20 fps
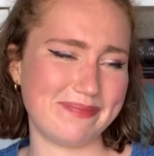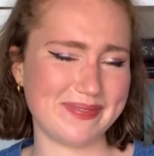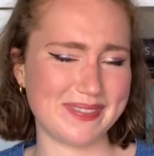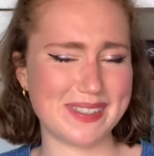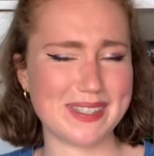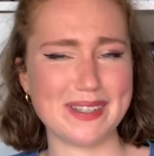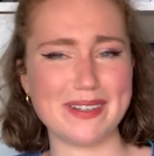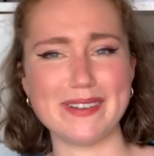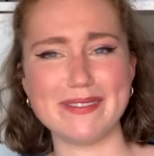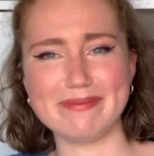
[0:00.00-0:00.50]

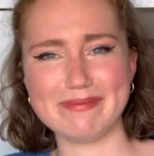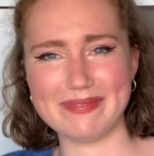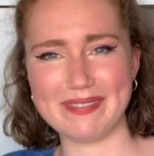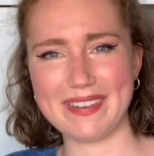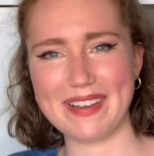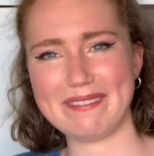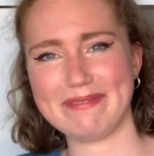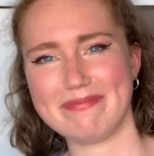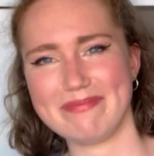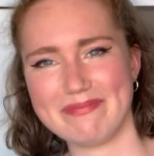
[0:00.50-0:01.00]
dumb
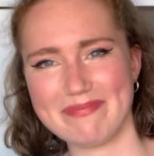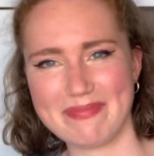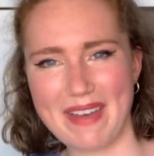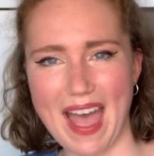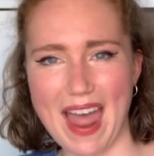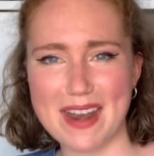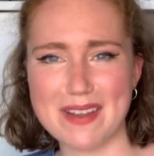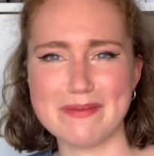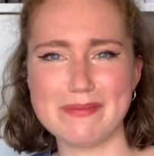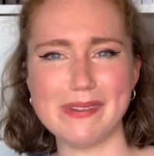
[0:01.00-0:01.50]

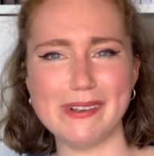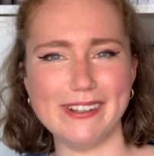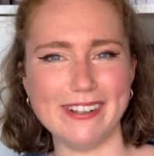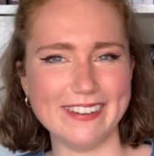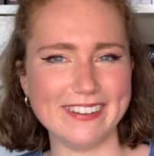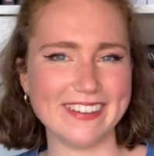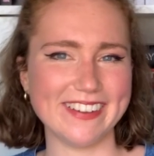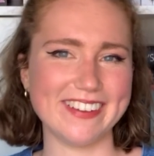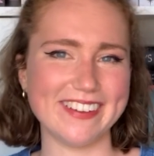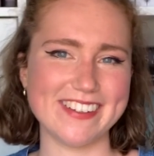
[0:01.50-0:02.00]

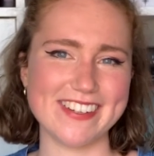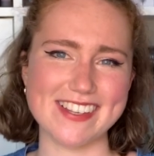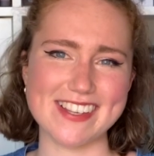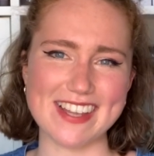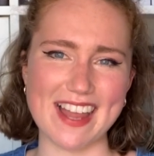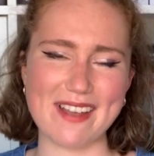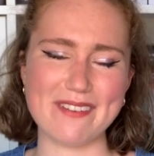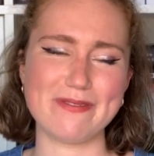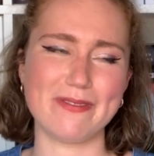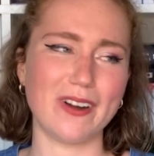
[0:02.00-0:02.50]
animal who just
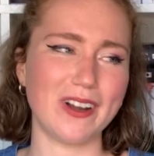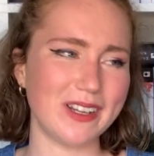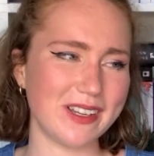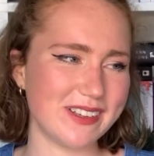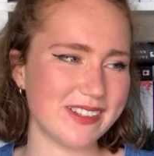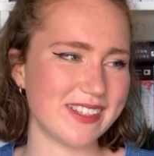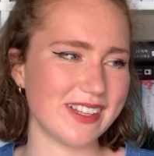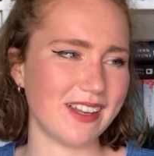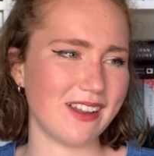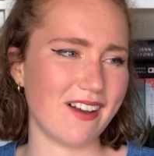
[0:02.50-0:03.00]
like
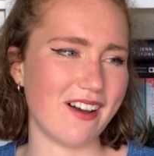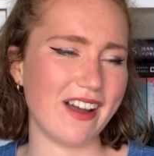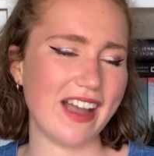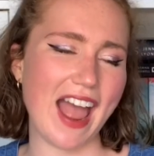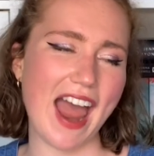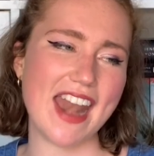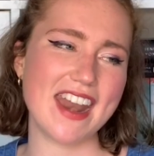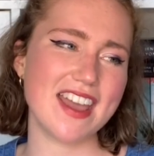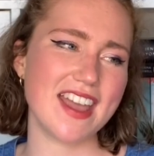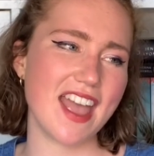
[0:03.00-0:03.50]
follows along,
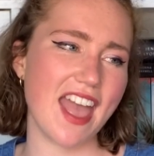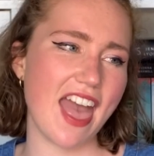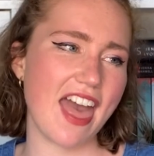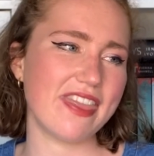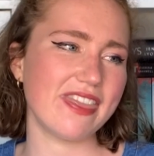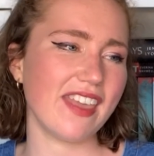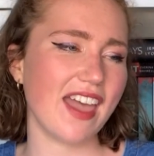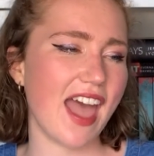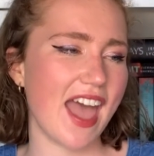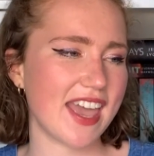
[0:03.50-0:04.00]

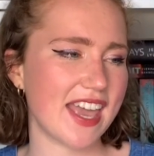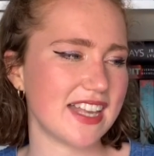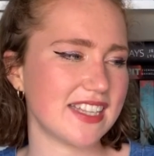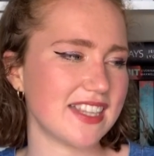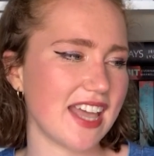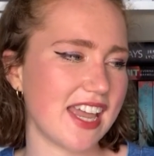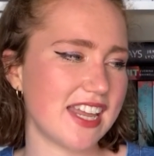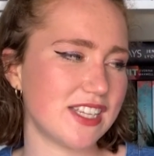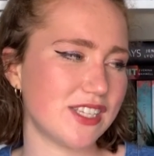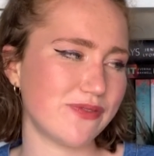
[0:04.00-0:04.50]
and I guess
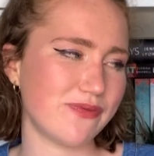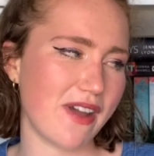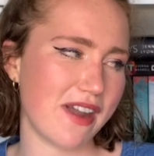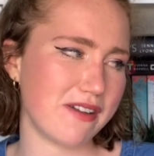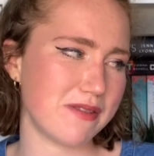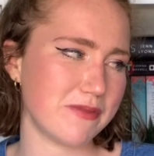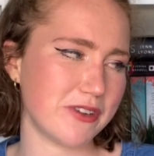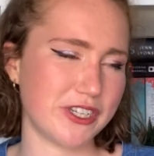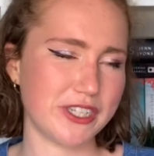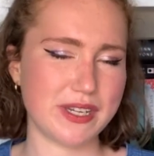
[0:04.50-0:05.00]
that is
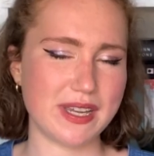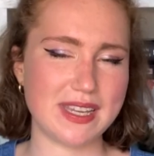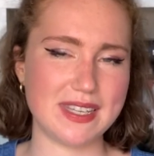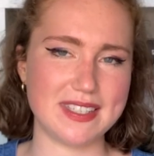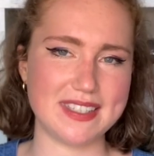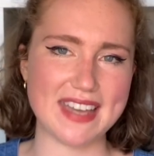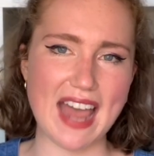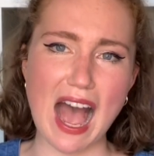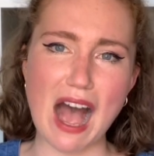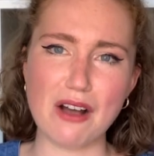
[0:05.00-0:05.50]
very much his
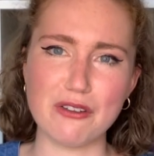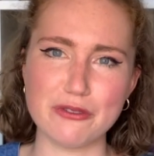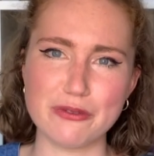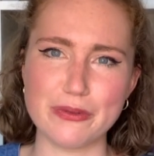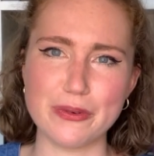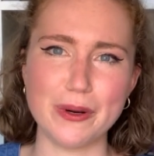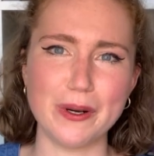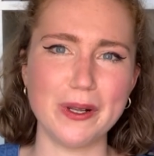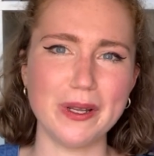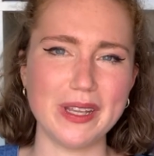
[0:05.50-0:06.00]

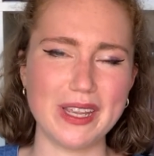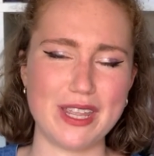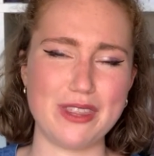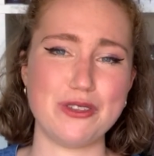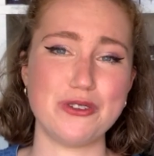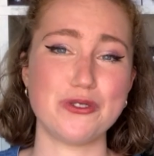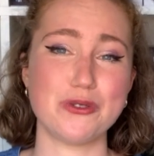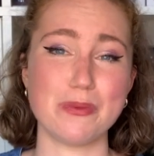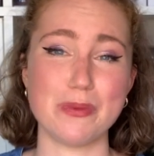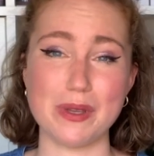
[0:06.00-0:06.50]
downfall in the
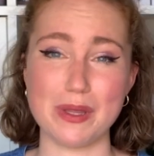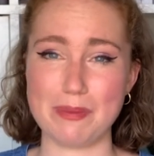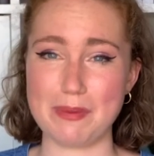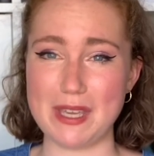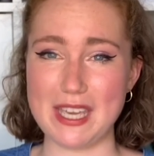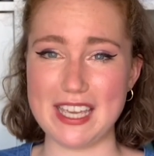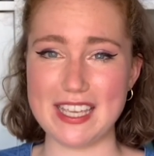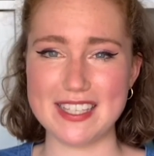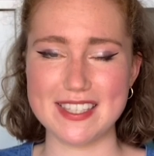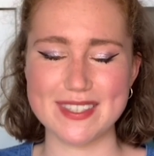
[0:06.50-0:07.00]
Trouble with
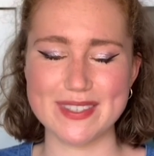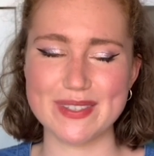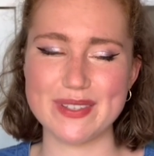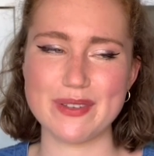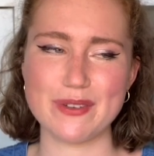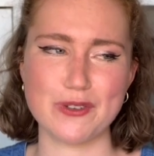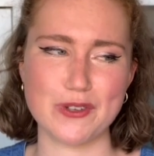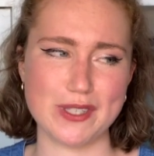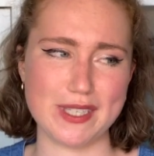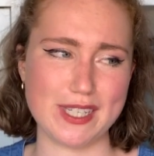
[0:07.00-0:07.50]
Peace,
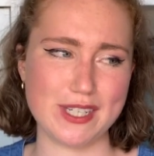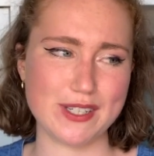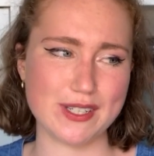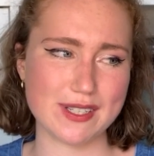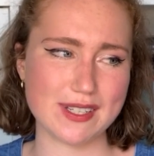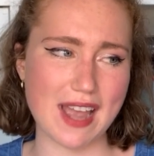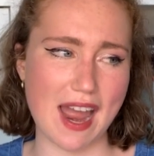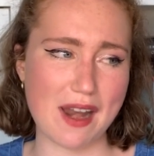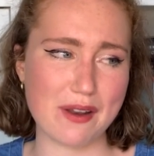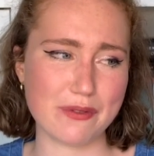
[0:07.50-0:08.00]
because he
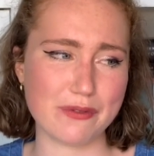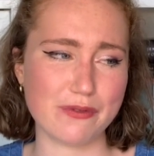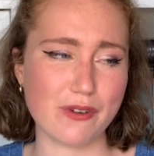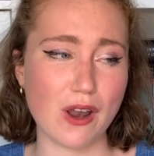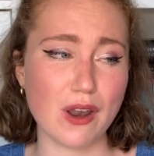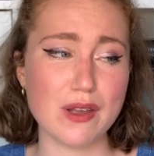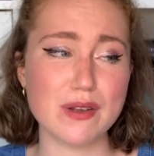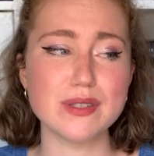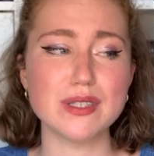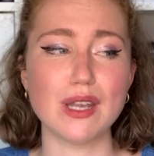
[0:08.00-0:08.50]
just kind of
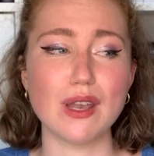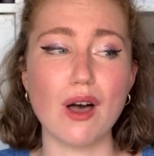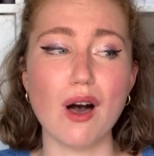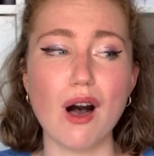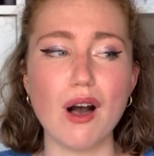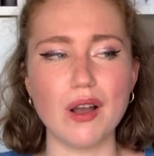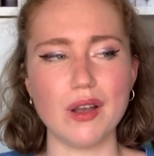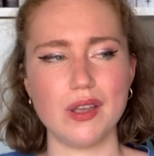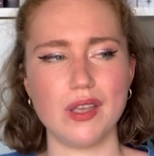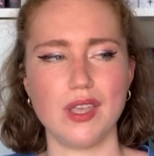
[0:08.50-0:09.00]
follows
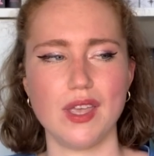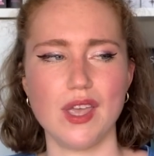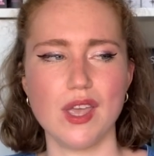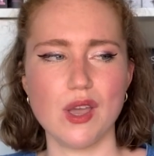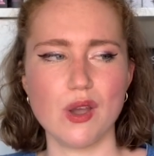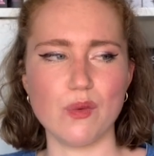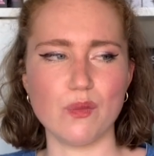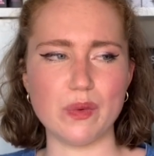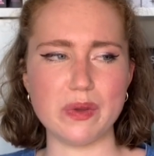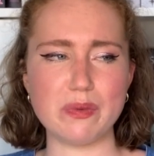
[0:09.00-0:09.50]
along
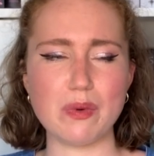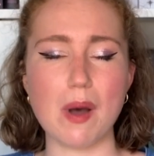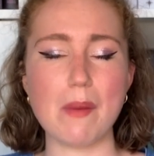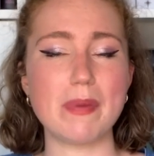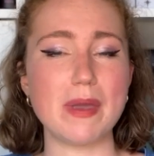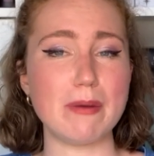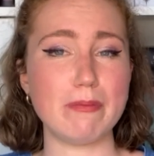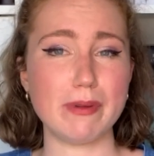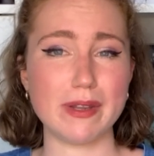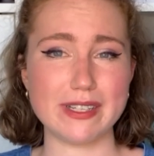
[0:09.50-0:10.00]
with what
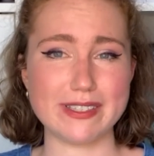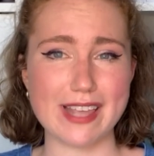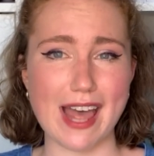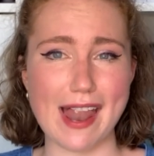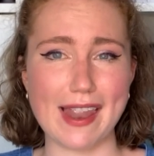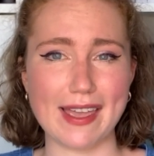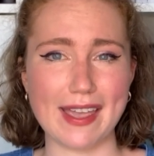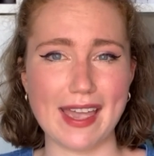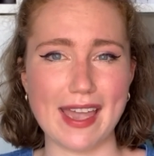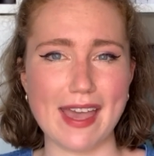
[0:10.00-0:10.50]
people are
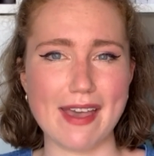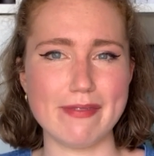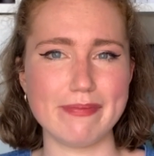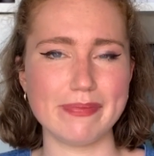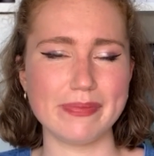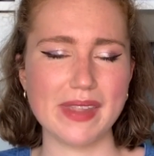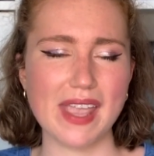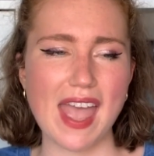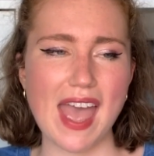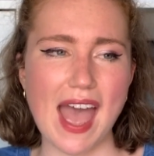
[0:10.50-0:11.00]
telling
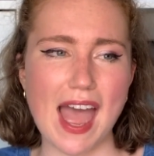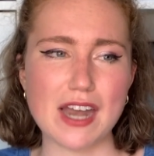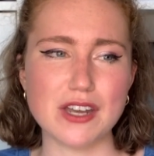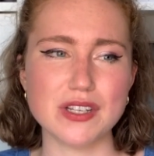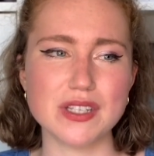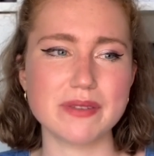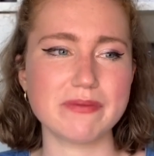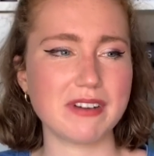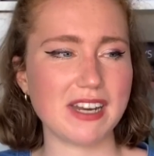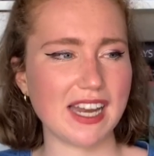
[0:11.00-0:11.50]
him and
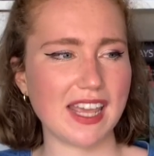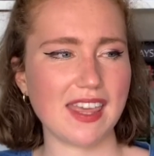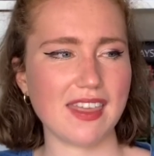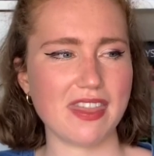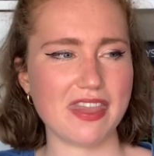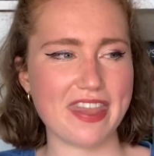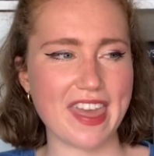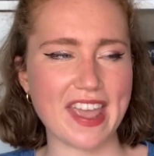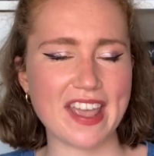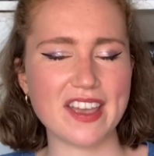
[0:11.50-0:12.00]
doesn't really
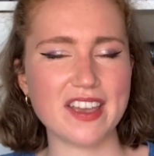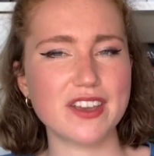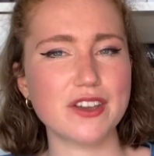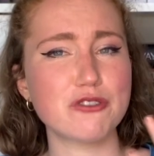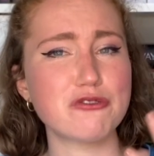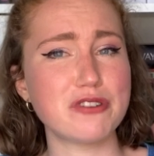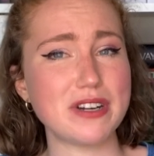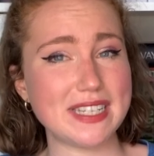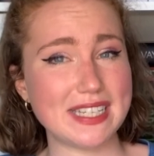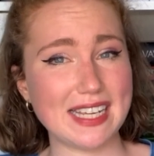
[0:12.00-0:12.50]
think
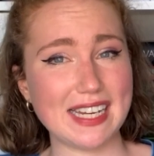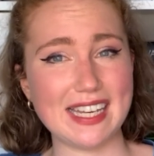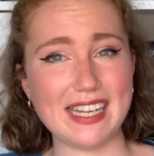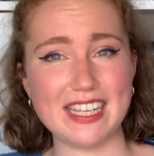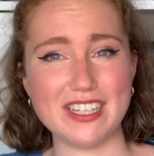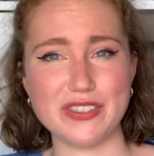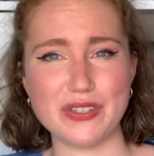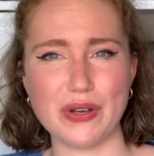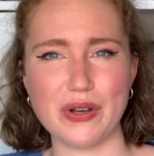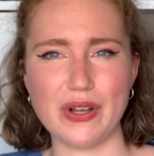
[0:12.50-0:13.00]
critically
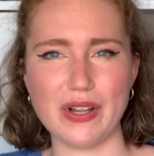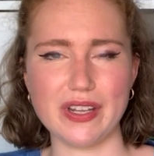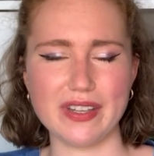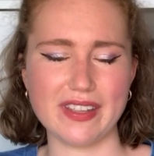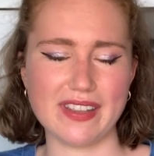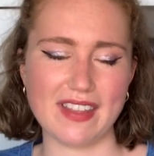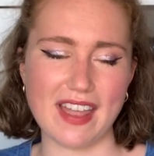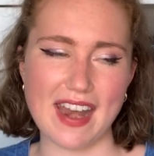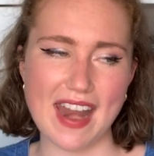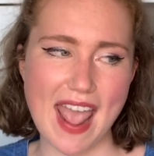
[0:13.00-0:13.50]
at all,
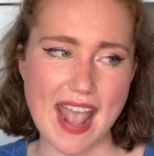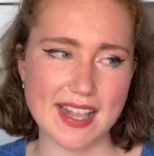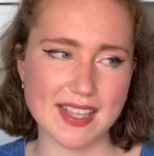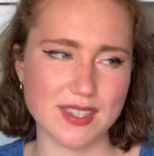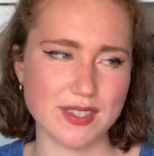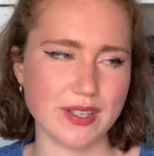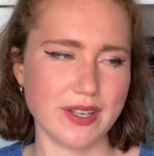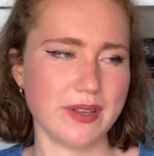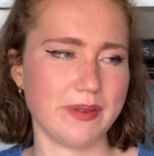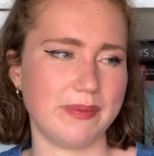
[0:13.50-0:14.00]
and then
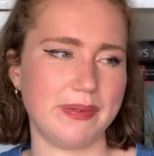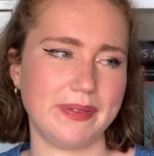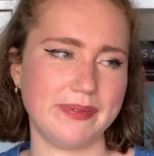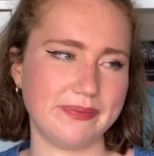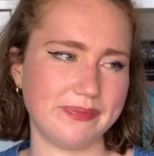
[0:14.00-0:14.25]
ends up